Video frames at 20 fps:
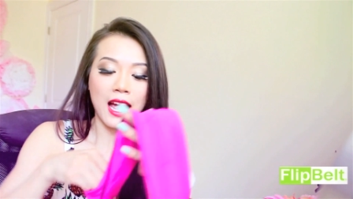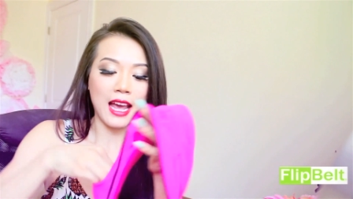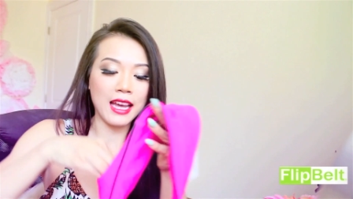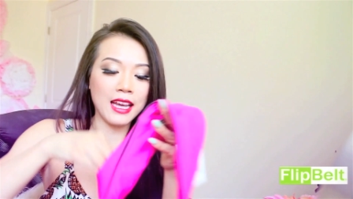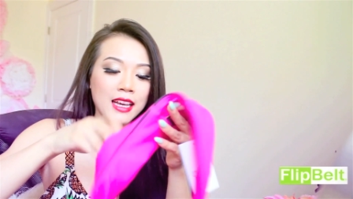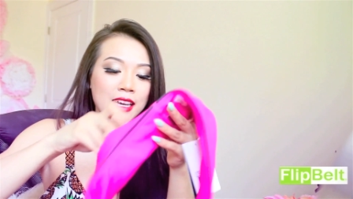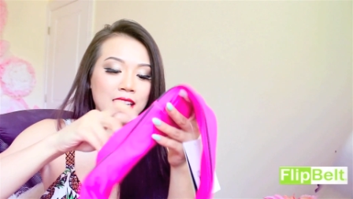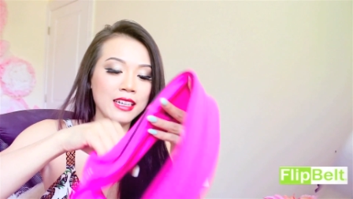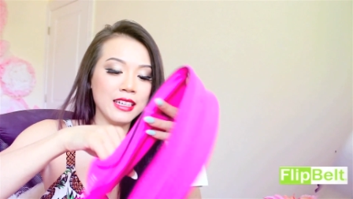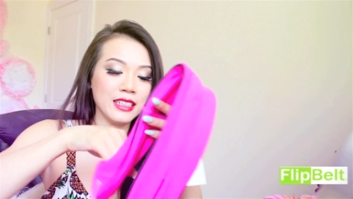
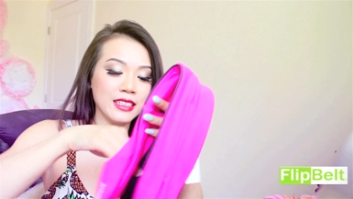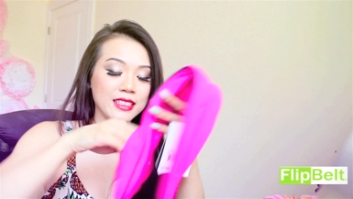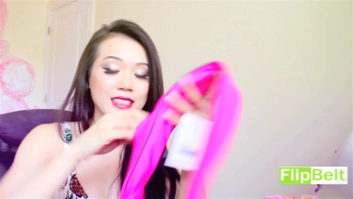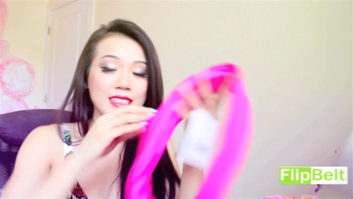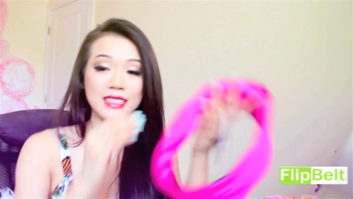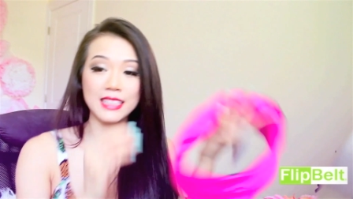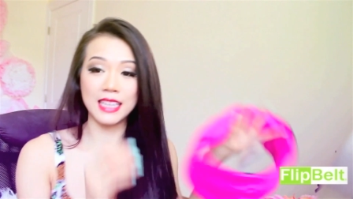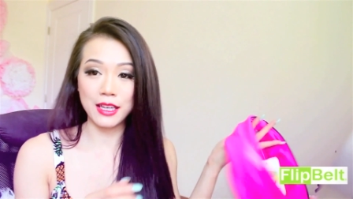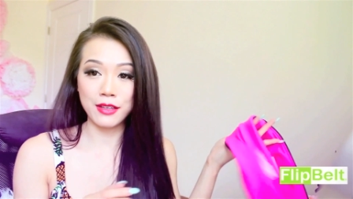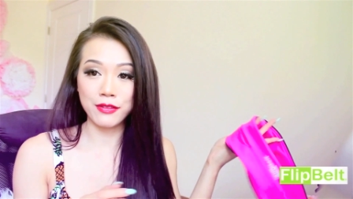and it's
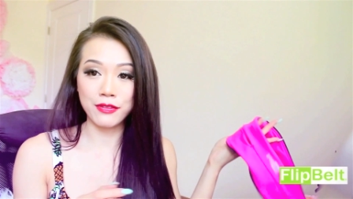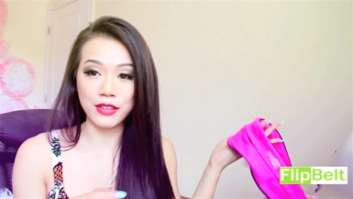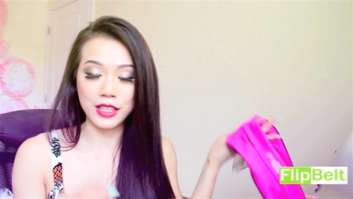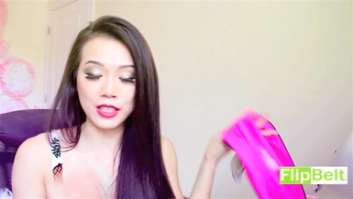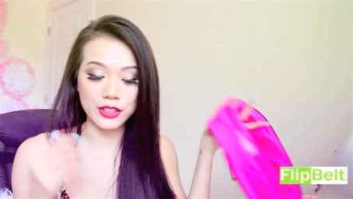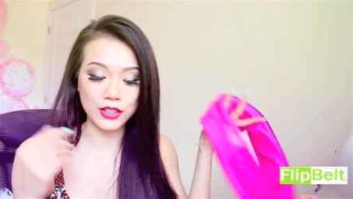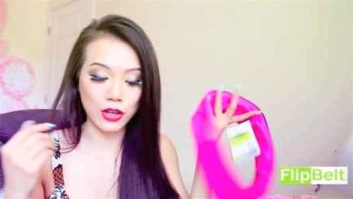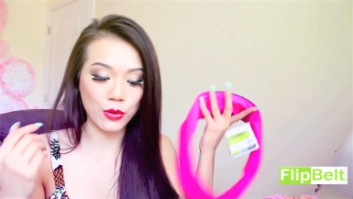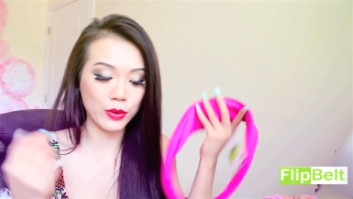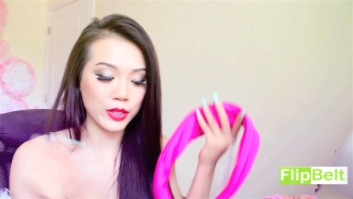safe and
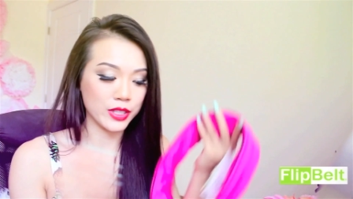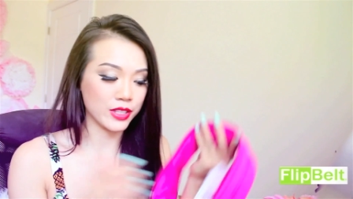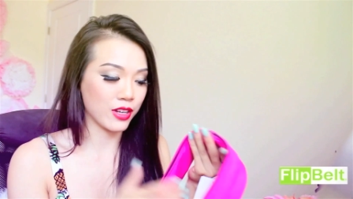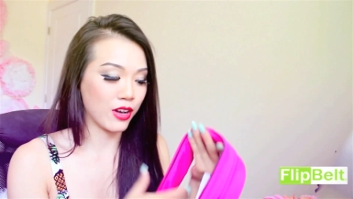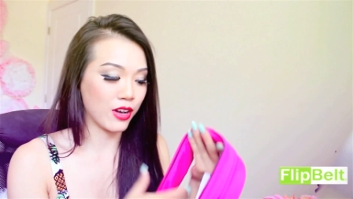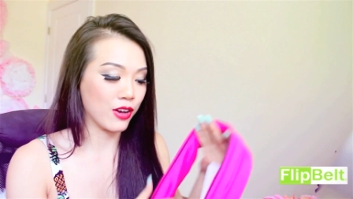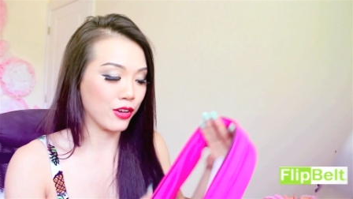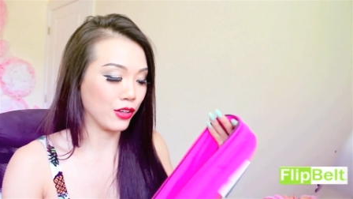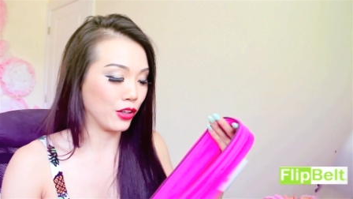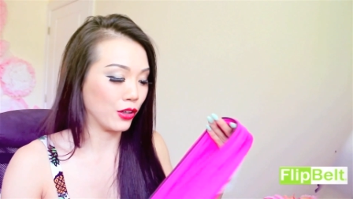it's always
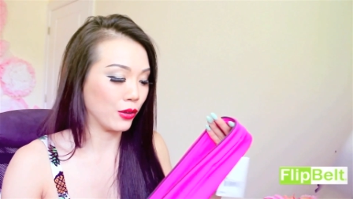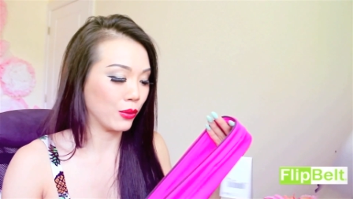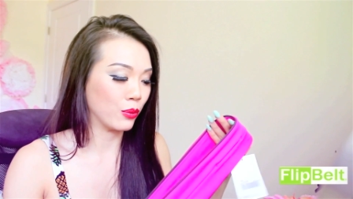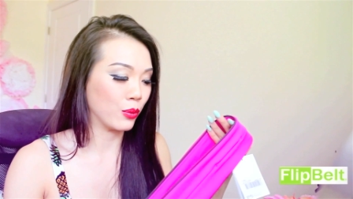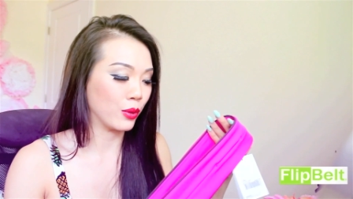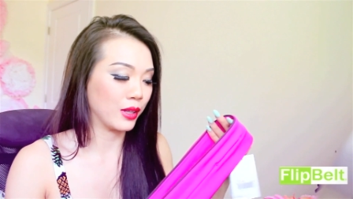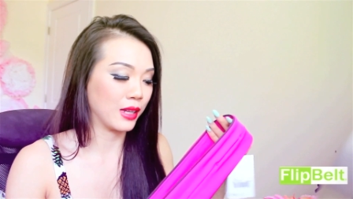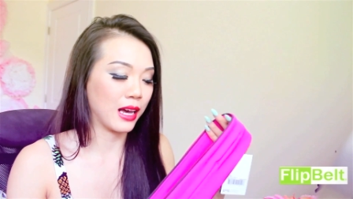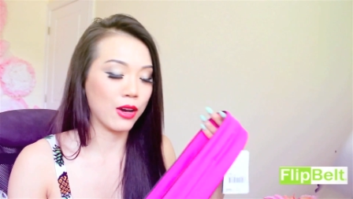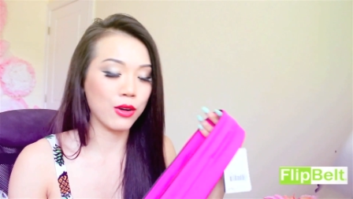on you
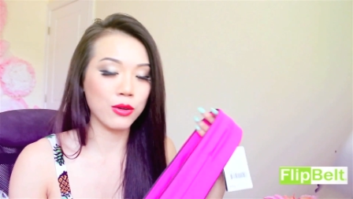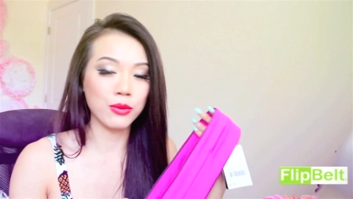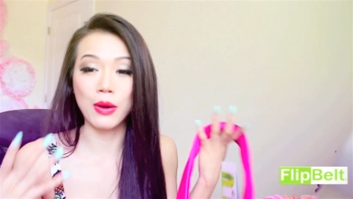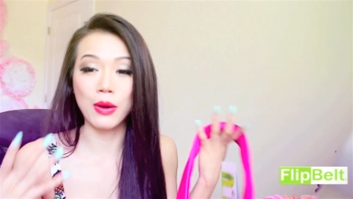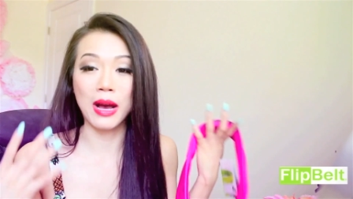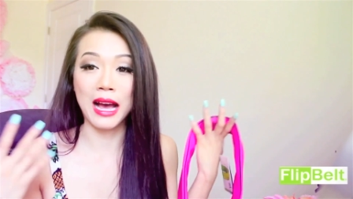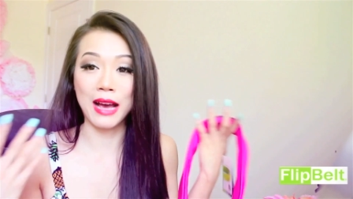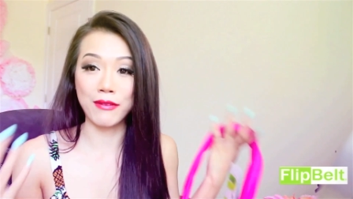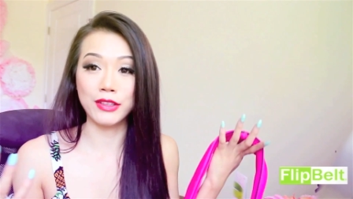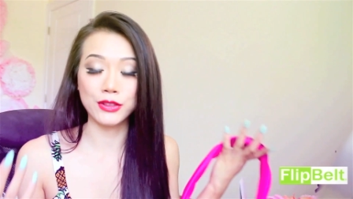without
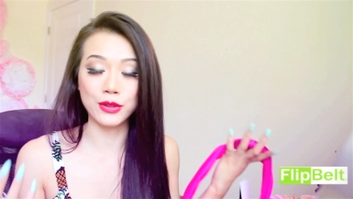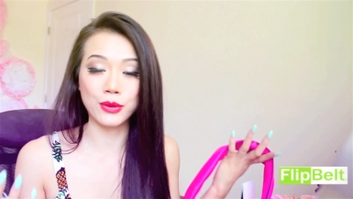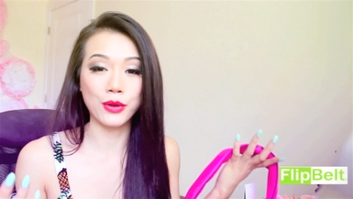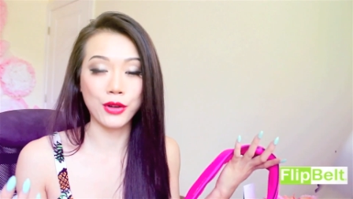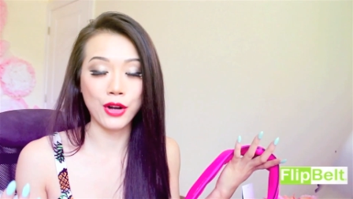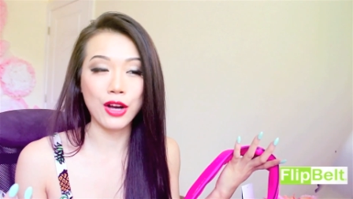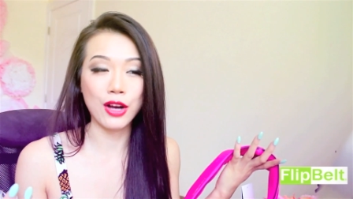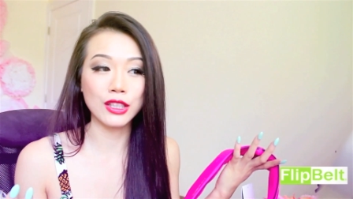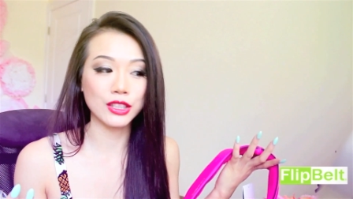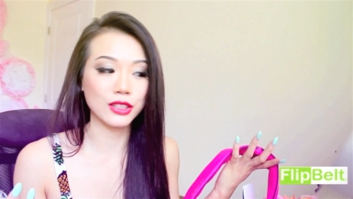having to
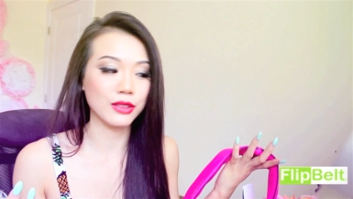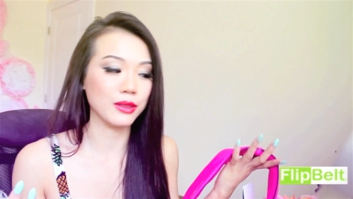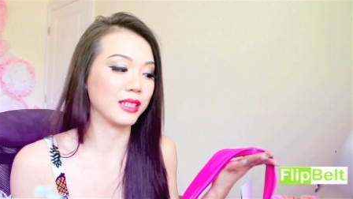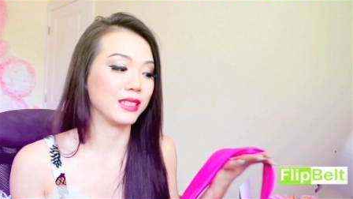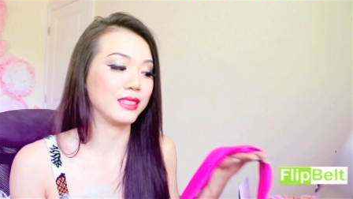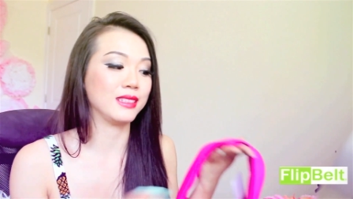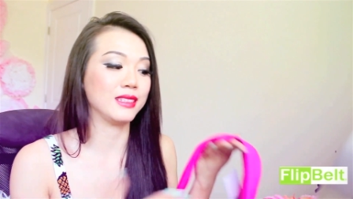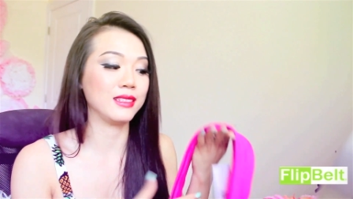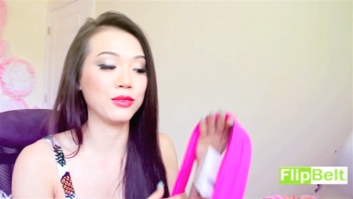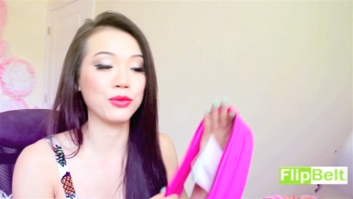hold on to it
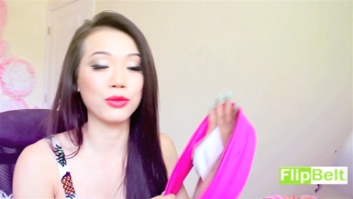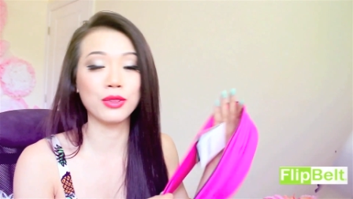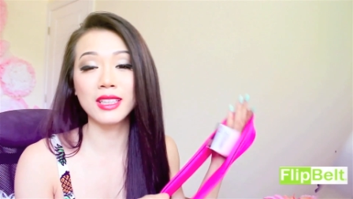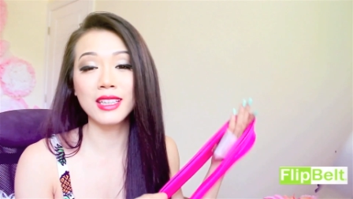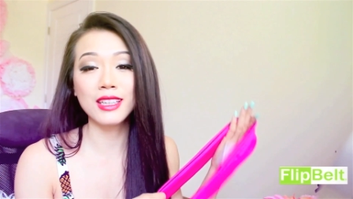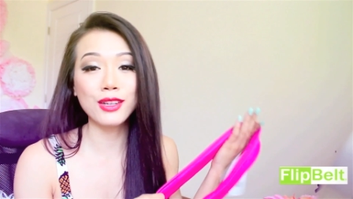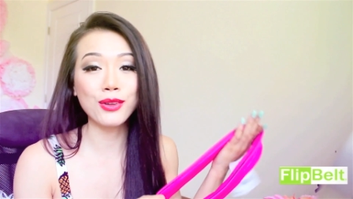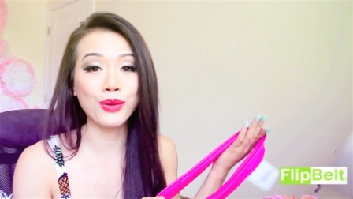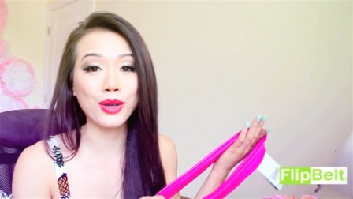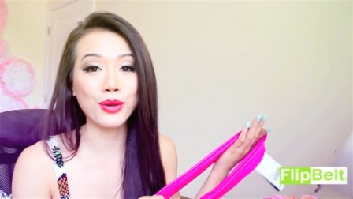because it's
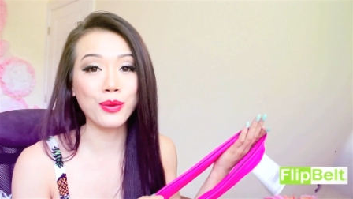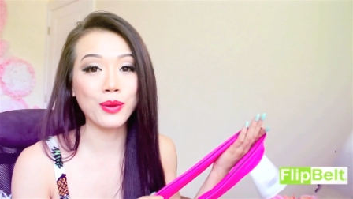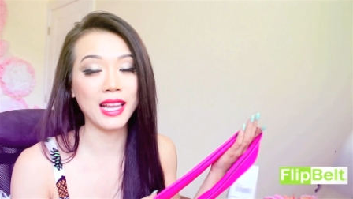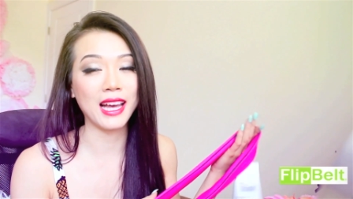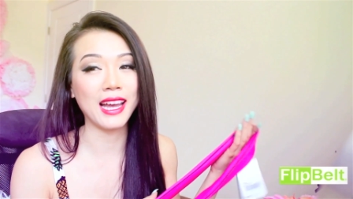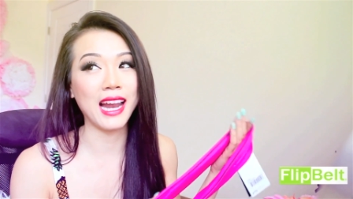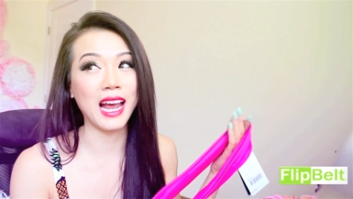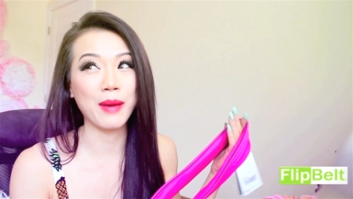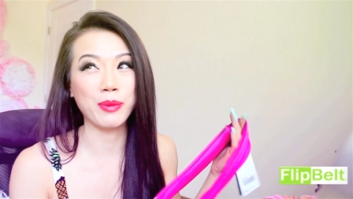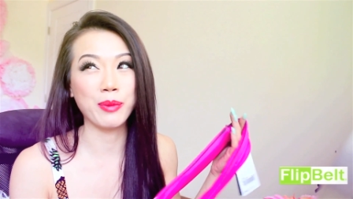really annoying when
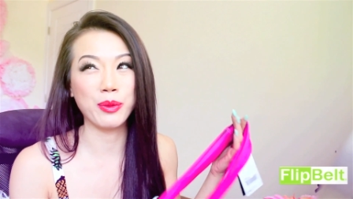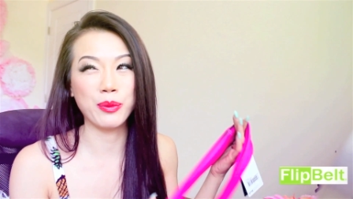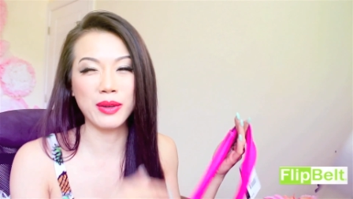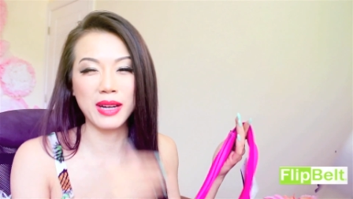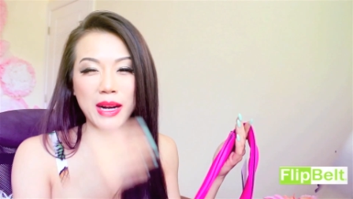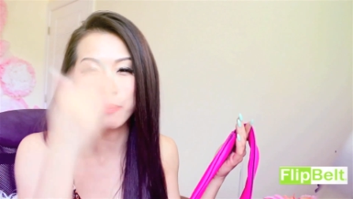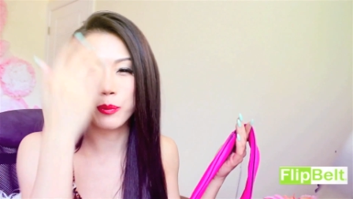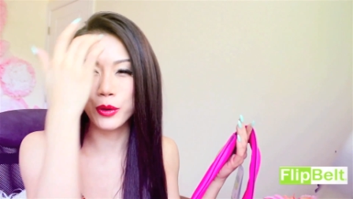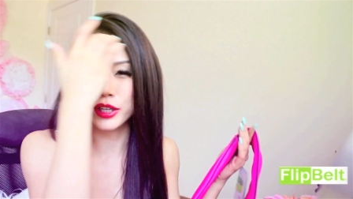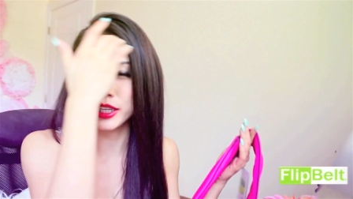that happened when
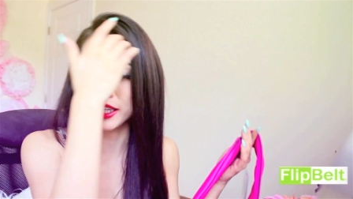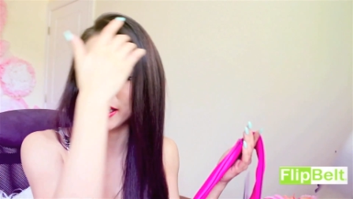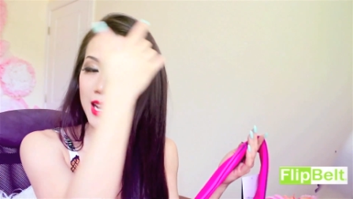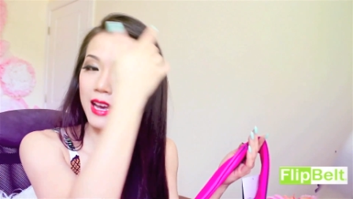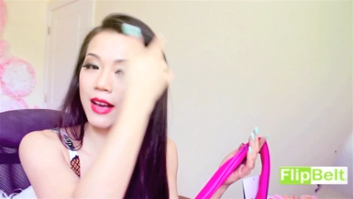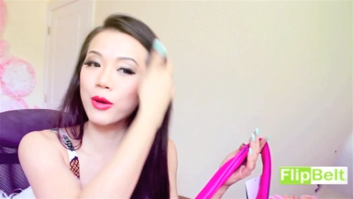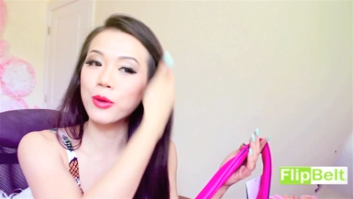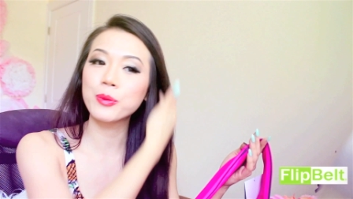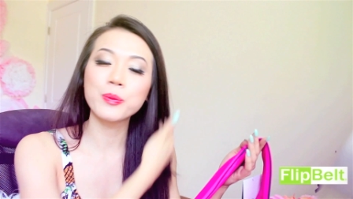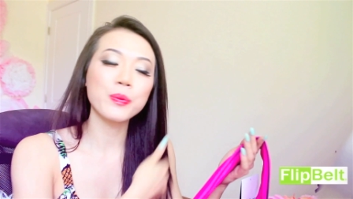I'm working
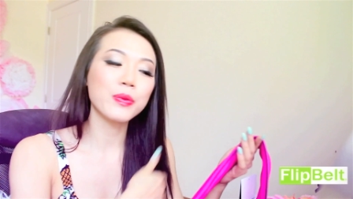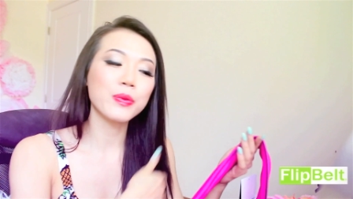out.